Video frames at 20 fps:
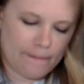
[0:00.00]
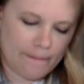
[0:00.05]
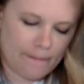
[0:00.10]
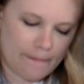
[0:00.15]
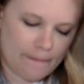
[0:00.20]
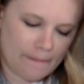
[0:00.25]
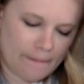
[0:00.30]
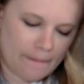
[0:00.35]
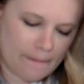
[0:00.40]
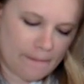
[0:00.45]

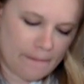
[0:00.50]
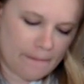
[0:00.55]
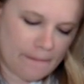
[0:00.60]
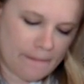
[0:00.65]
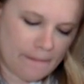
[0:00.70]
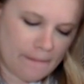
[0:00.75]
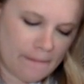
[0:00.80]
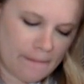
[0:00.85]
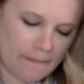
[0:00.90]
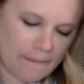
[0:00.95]

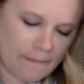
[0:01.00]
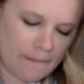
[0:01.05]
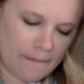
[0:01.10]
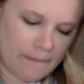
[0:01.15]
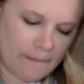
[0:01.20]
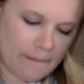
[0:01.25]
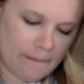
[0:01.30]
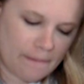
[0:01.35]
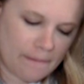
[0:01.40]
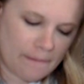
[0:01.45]

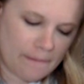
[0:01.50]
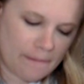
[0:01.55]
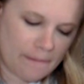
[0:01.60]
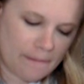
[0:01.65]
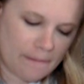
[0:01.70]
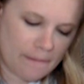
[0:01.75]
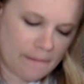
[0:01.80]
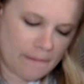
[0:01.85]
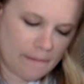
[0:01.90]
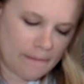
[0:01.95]

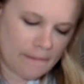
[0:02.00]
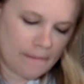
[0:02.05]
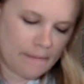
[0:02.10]
[no speech]